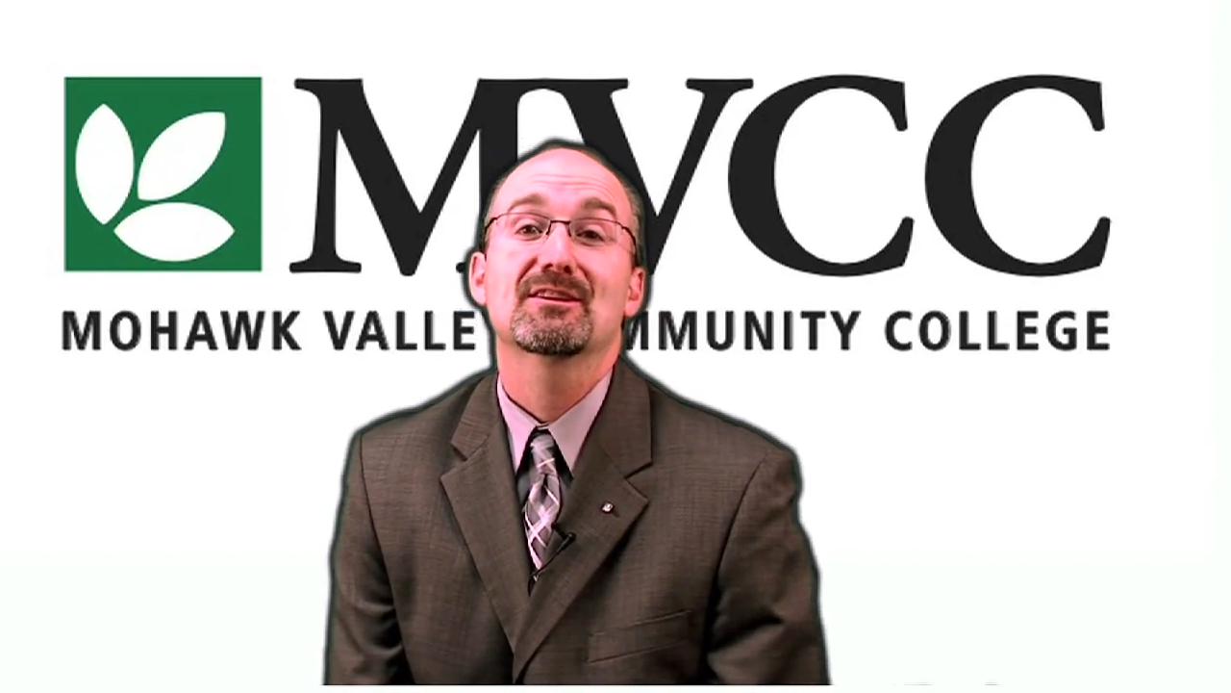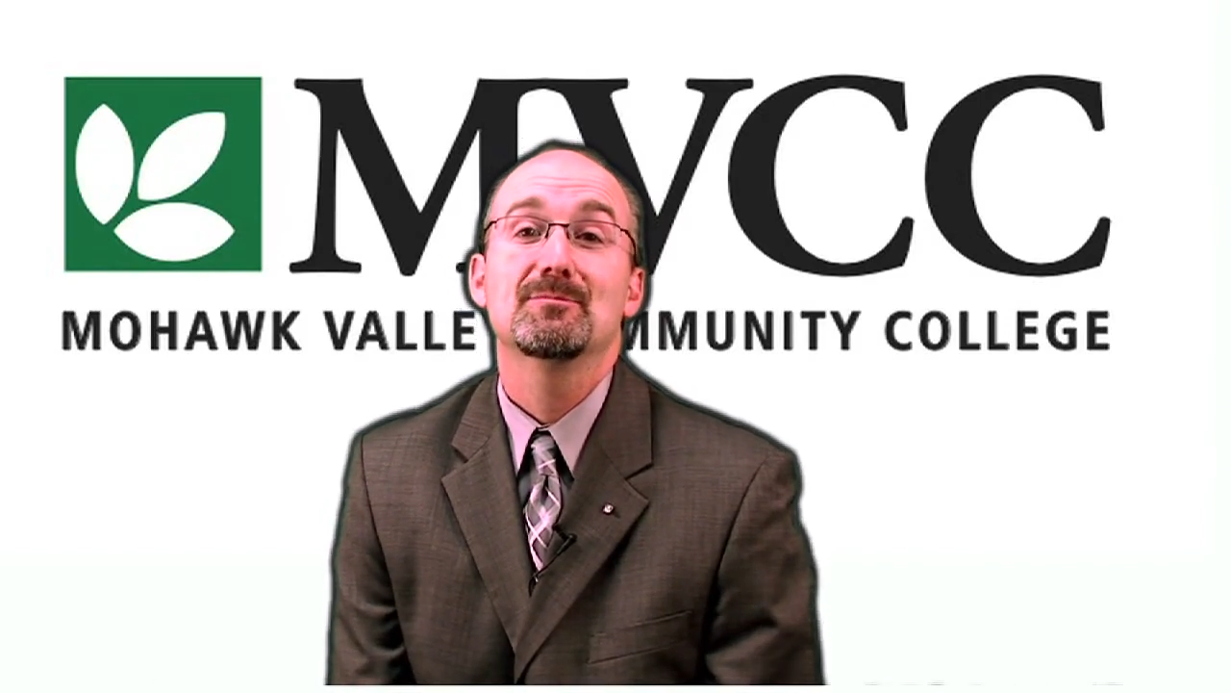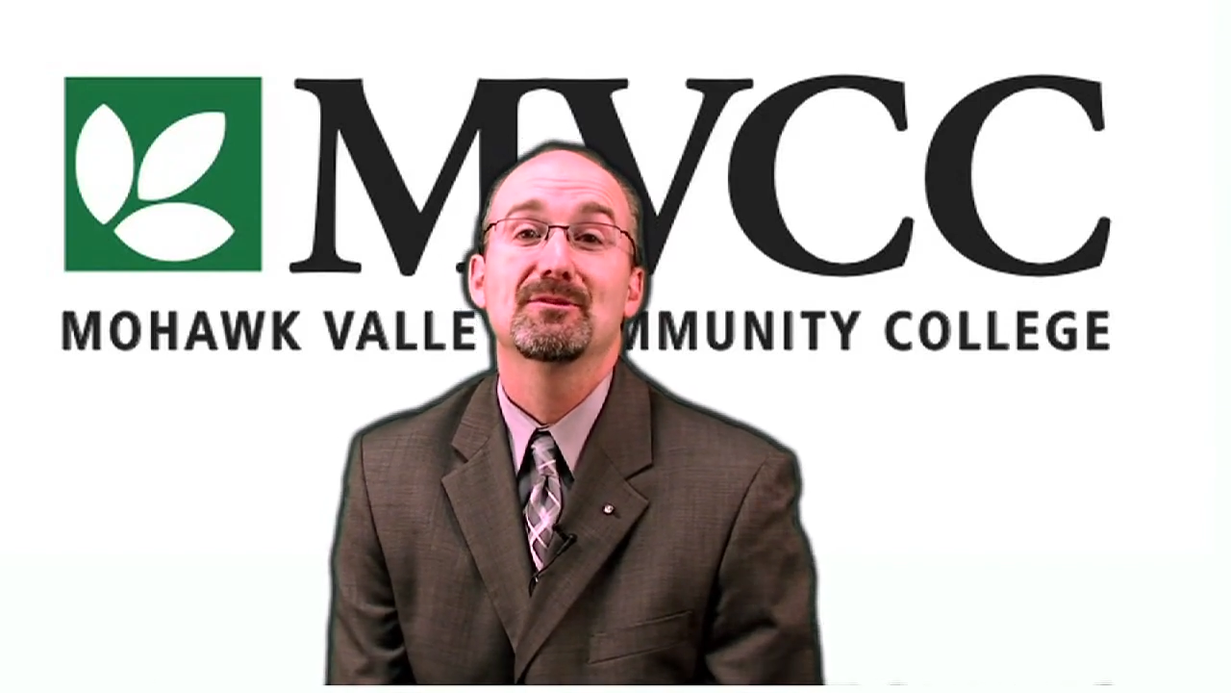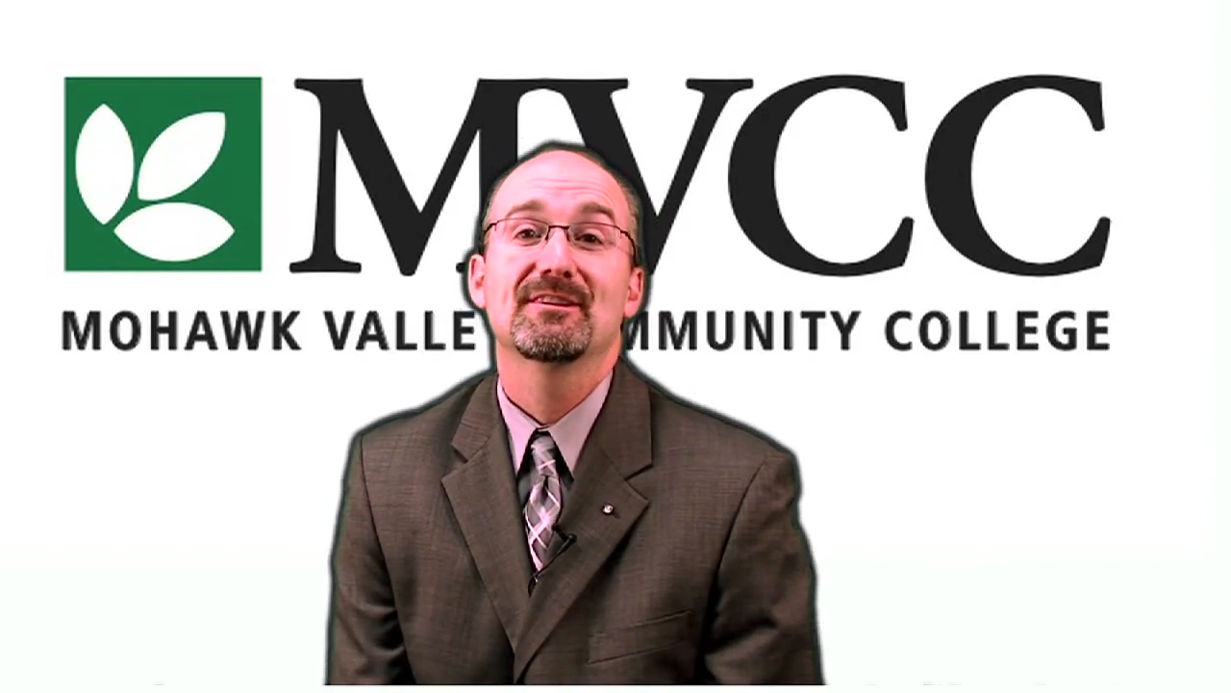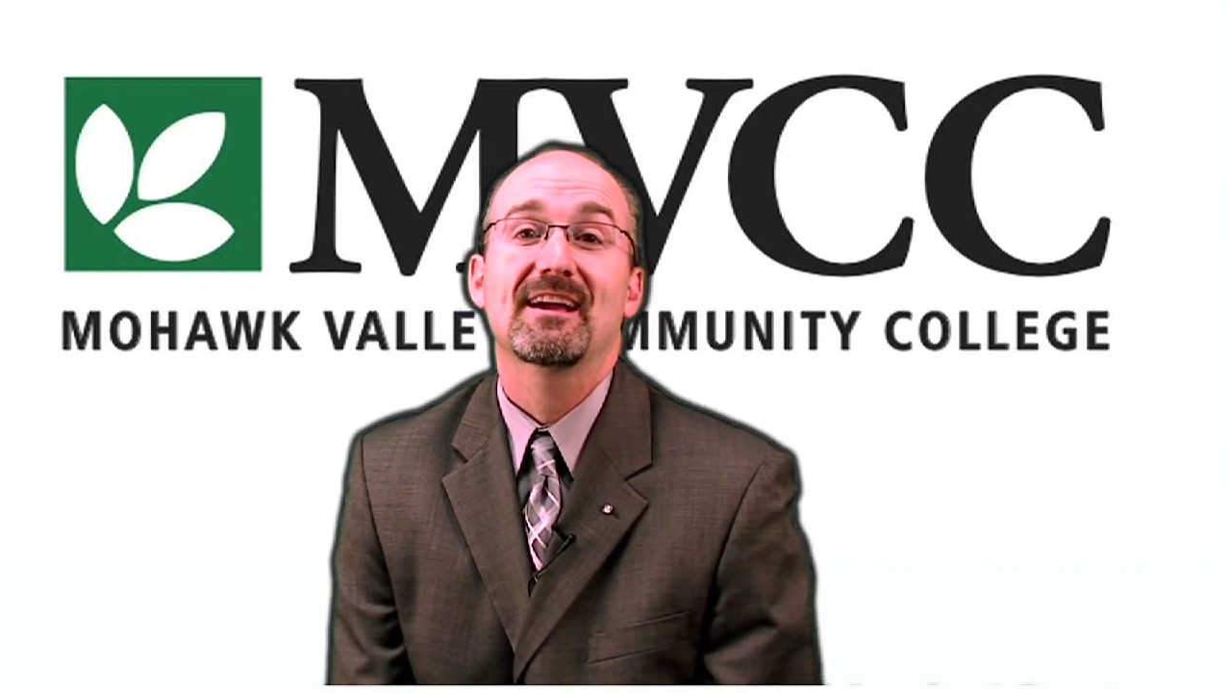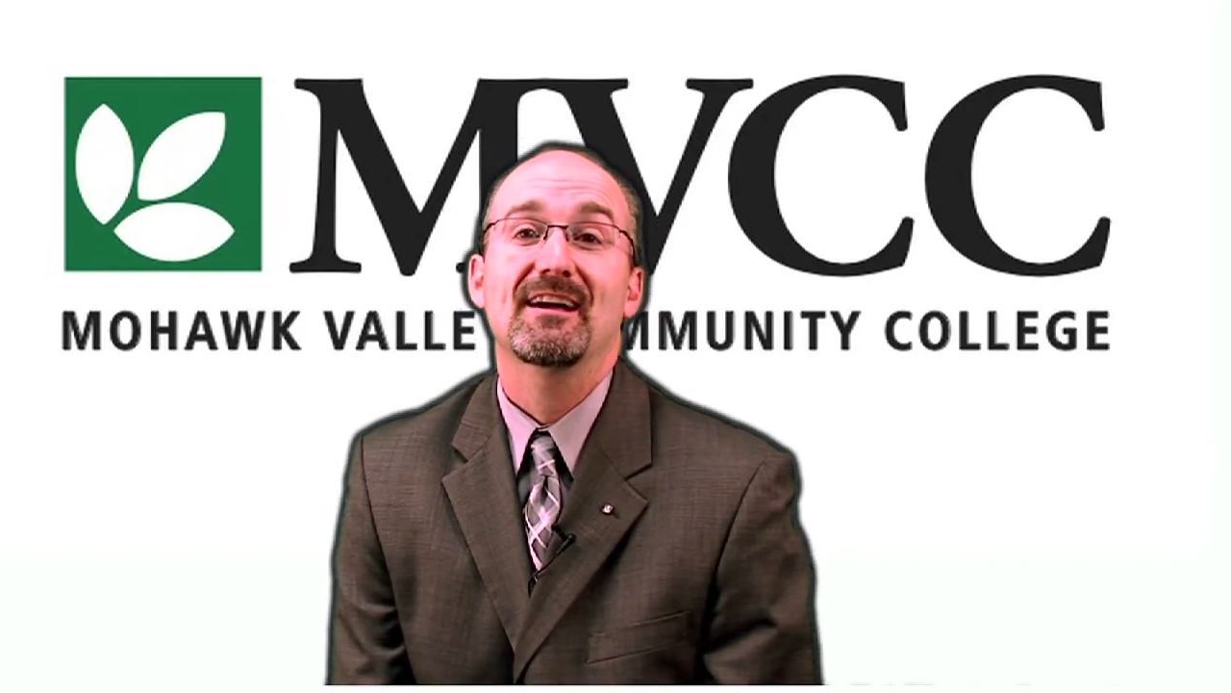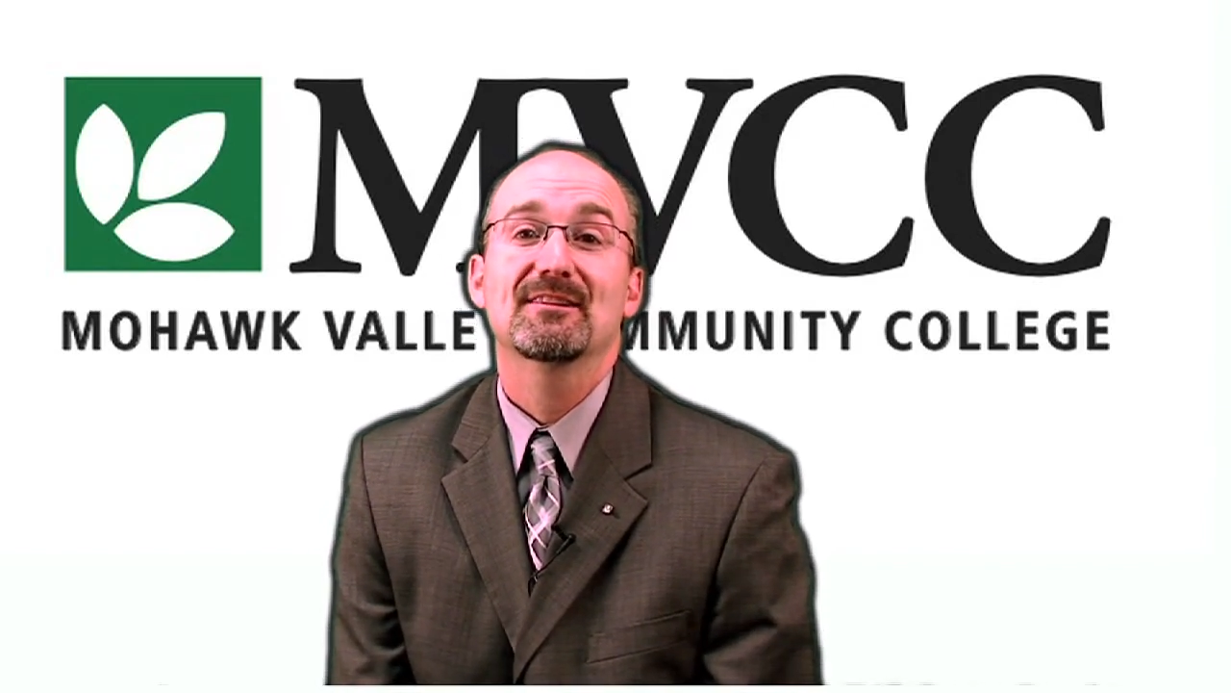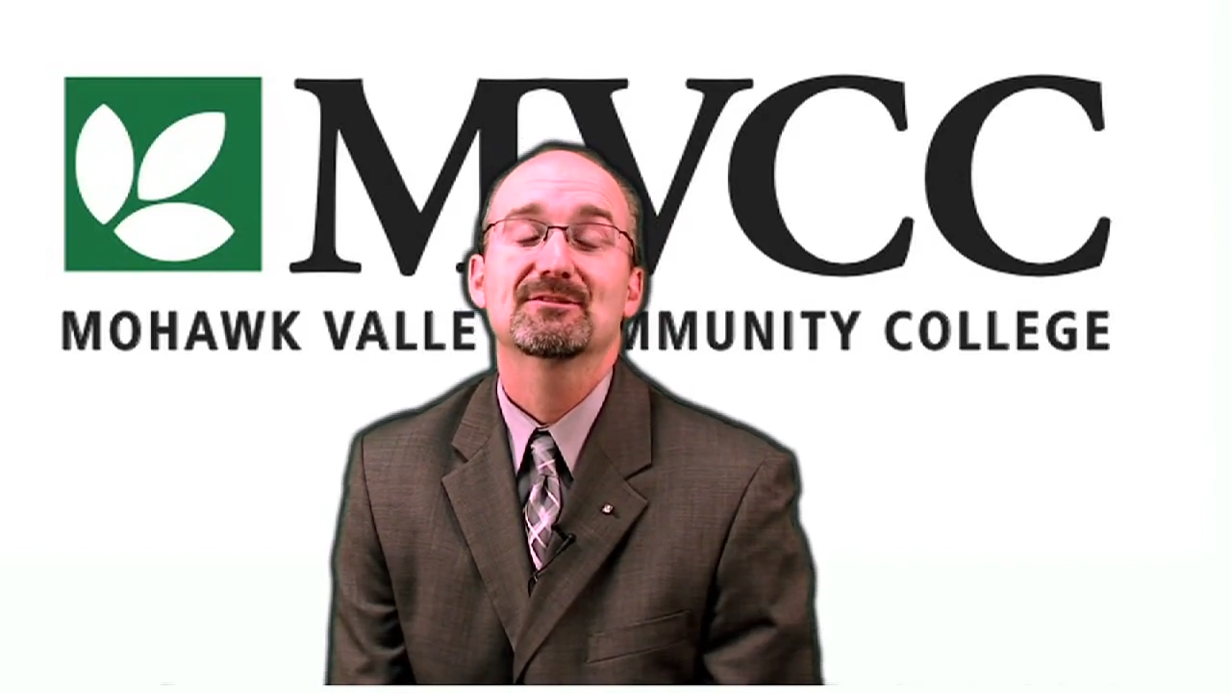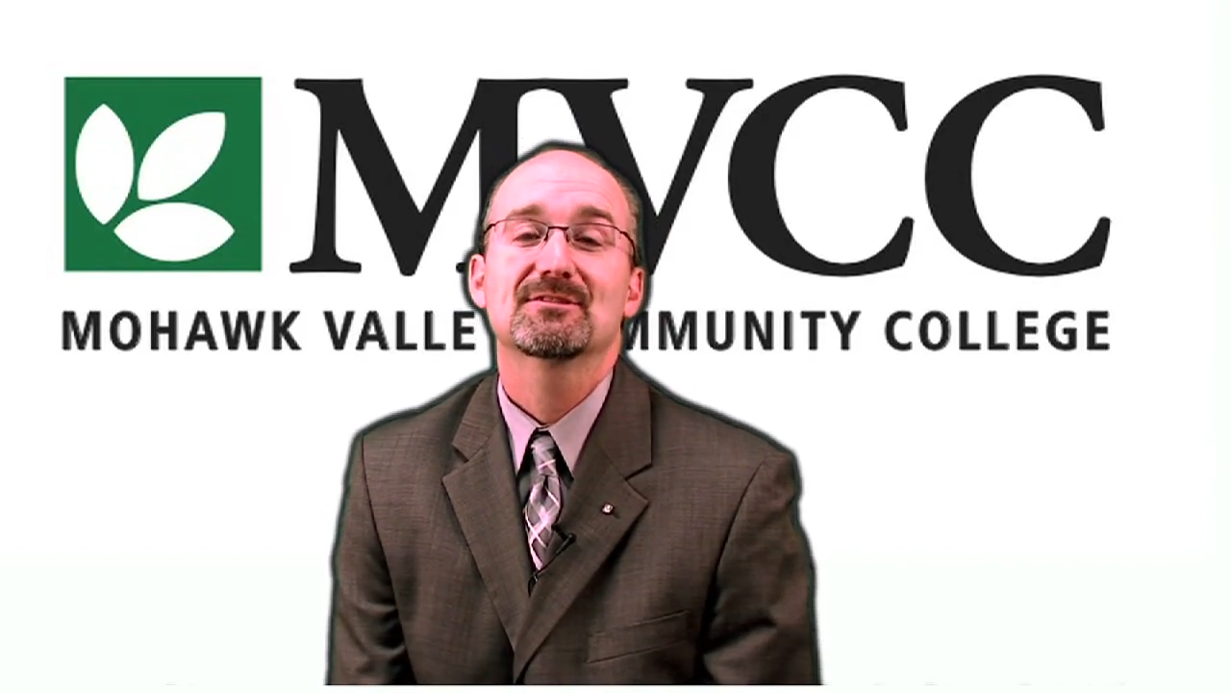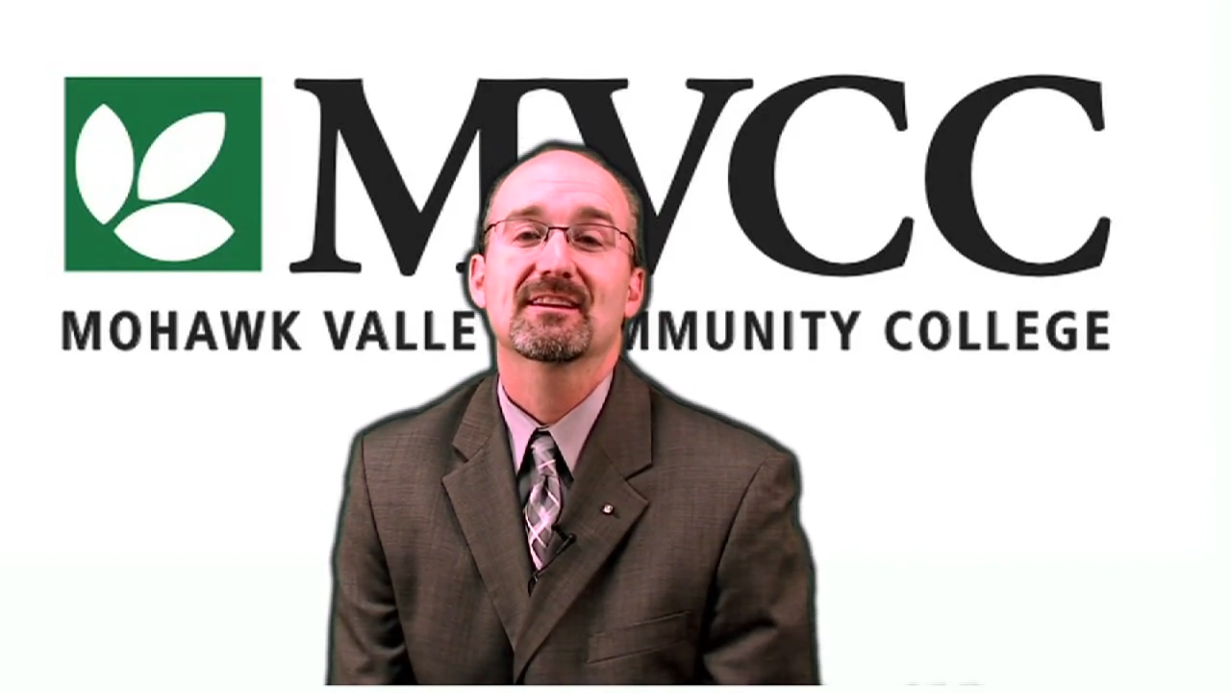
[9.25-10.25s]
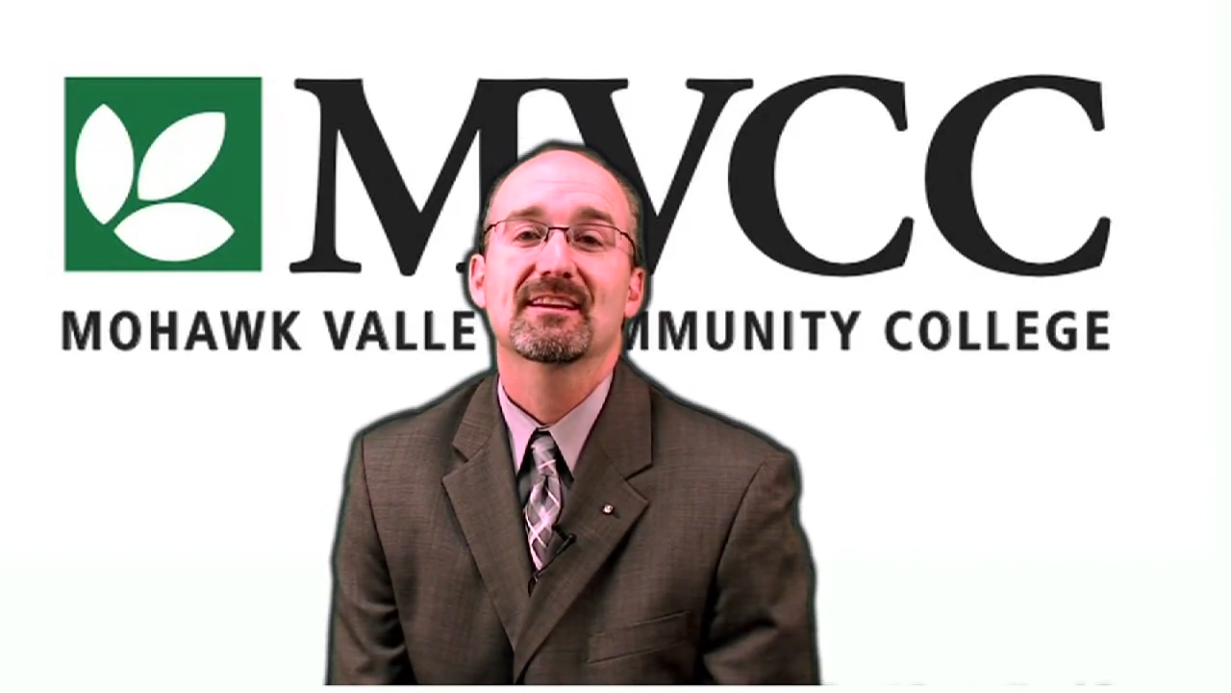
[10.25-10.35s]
Community College that